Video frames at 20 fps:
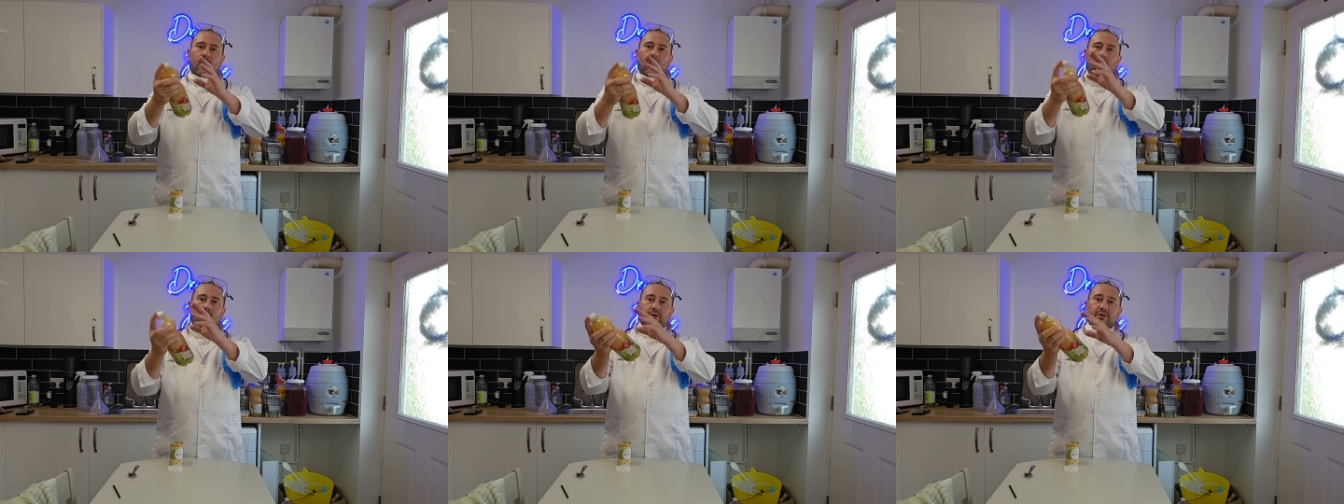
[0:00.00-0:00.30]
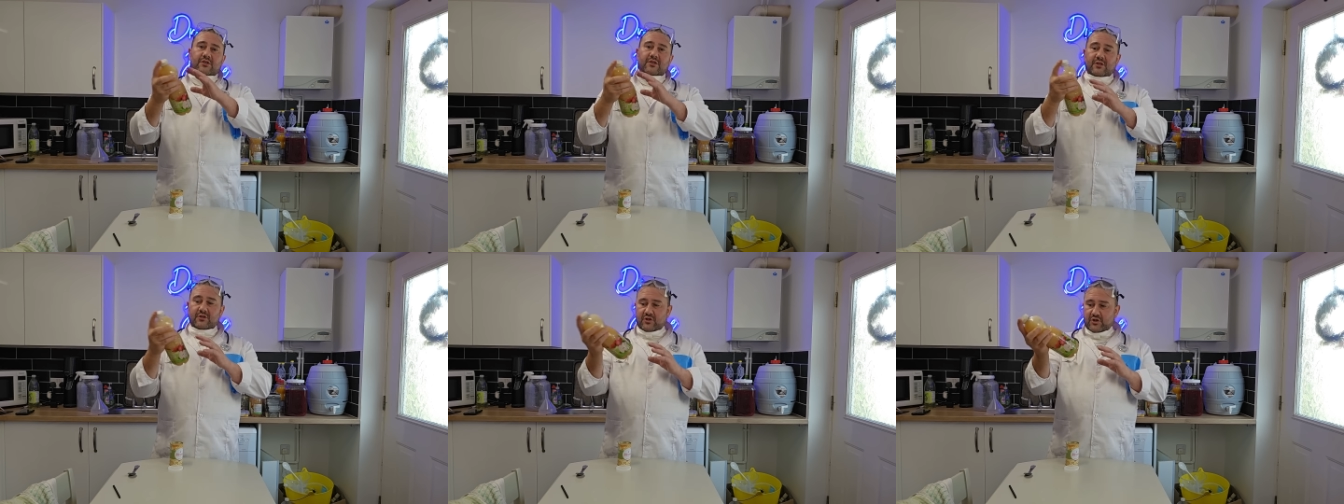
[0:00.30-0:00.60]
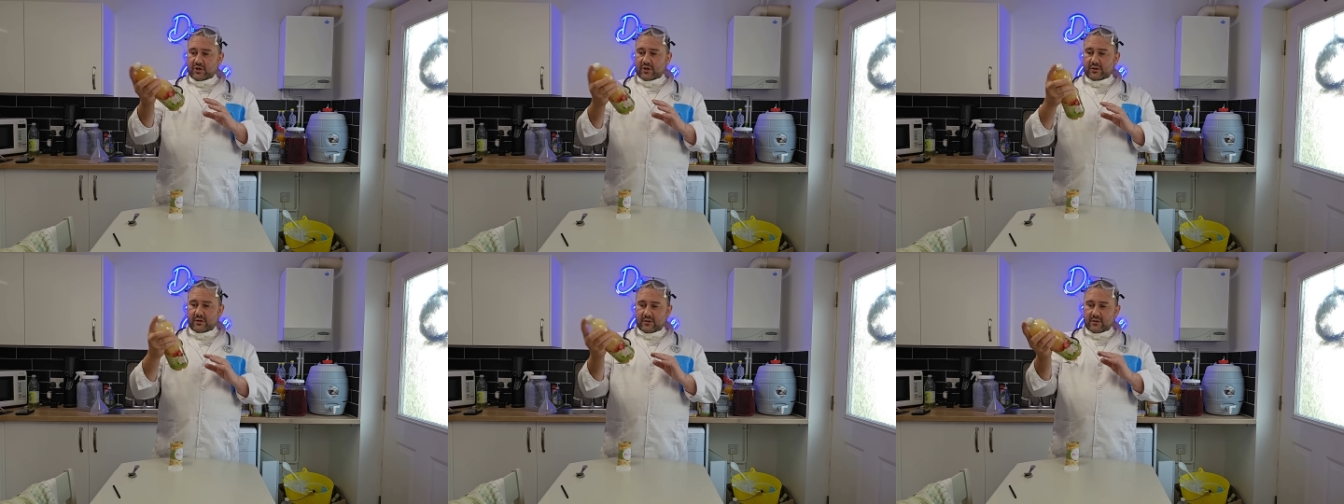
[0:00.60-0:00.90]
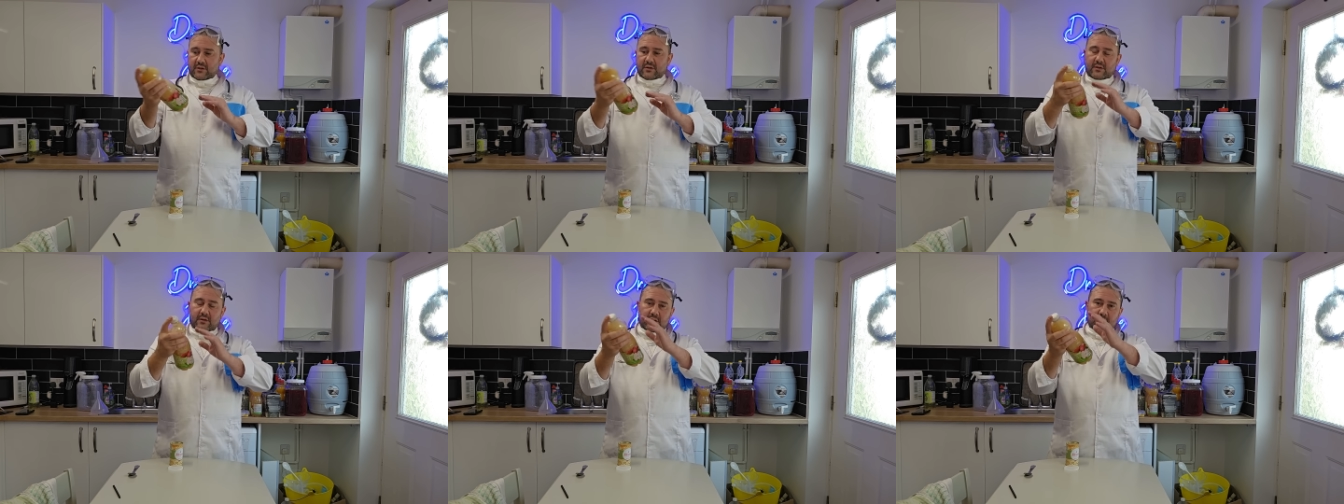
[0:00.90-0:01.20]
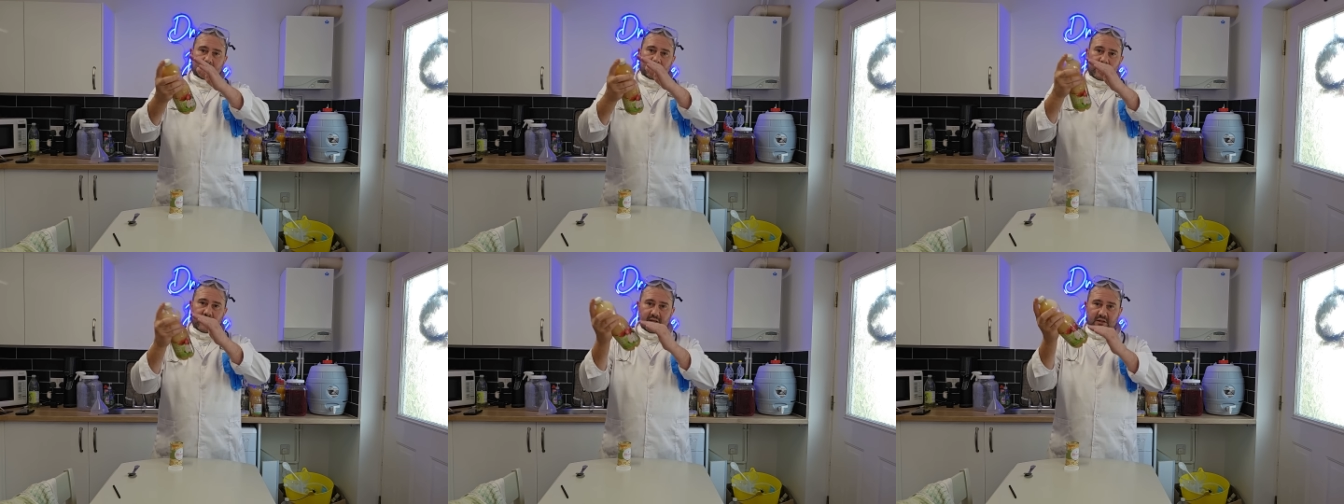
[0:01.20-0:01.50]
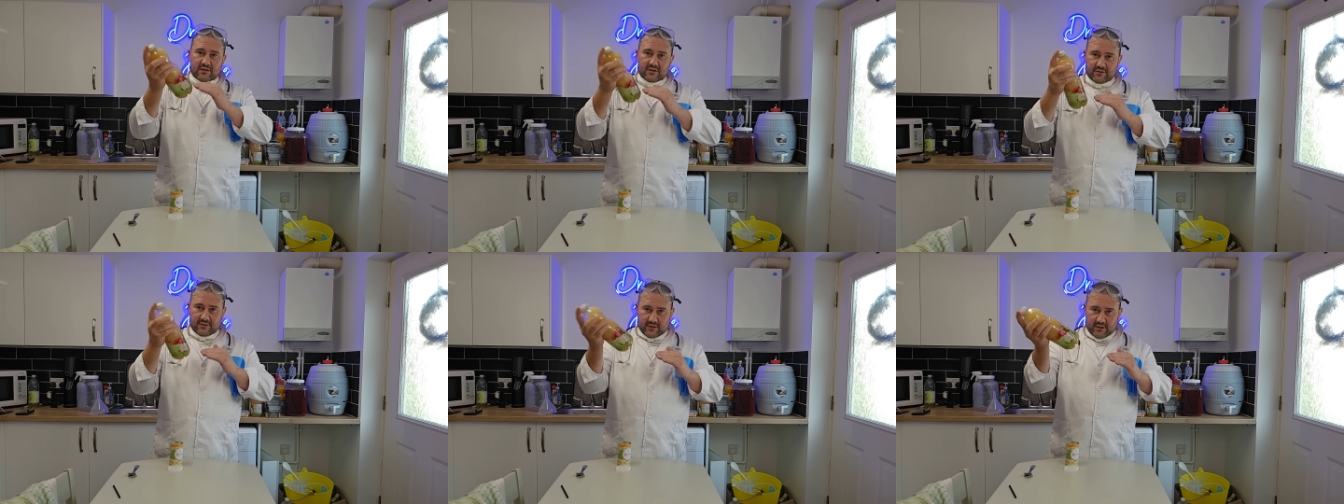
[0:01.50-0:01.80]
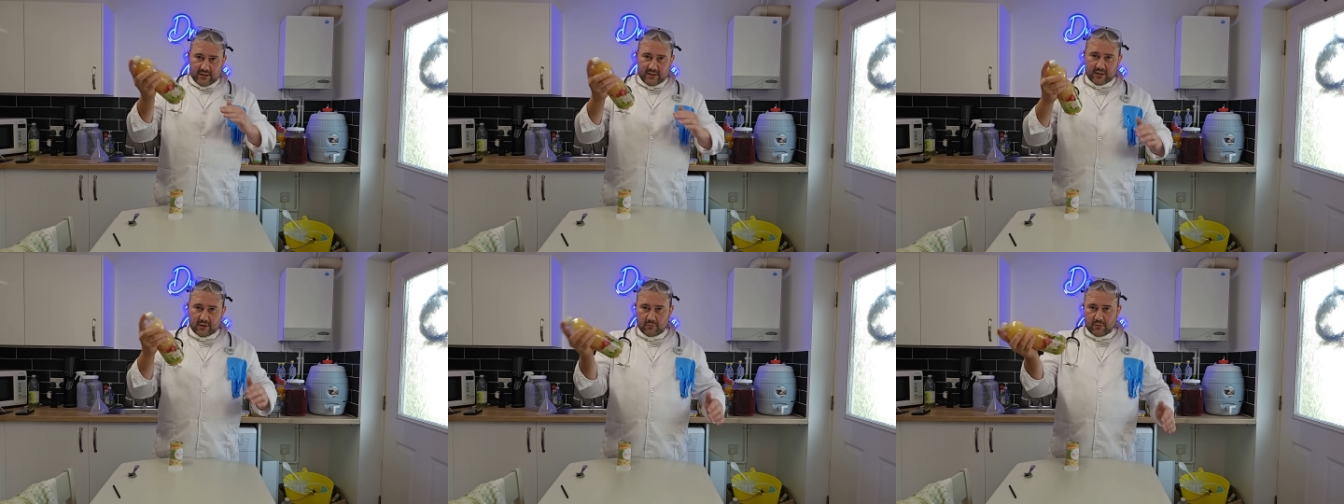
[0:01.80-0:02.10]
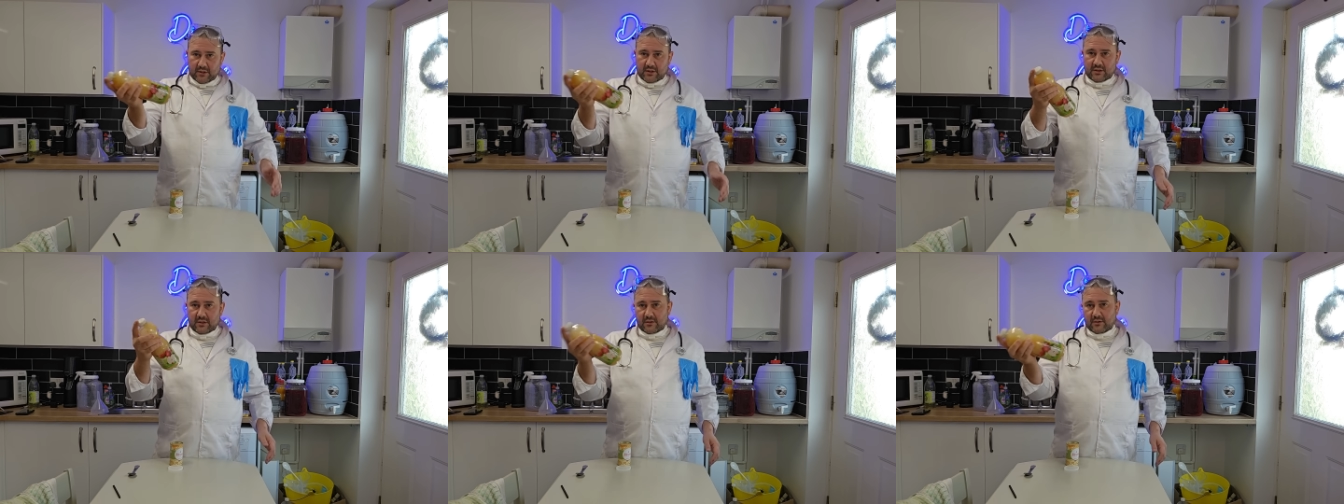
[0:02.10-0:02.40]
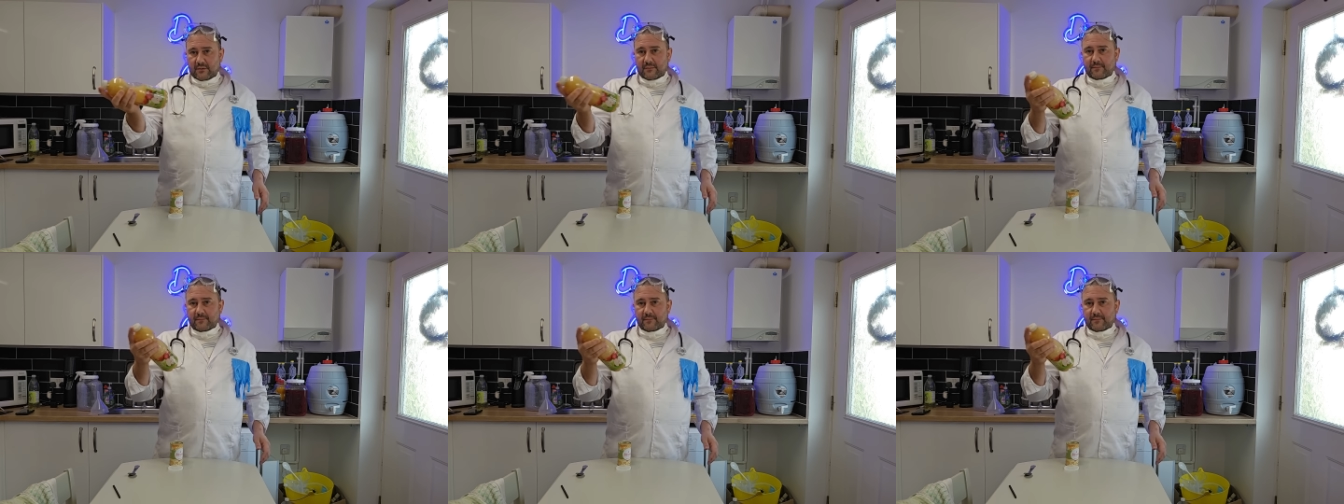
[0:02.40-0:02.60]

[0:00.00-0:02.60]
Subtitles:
oxygen into the liquid.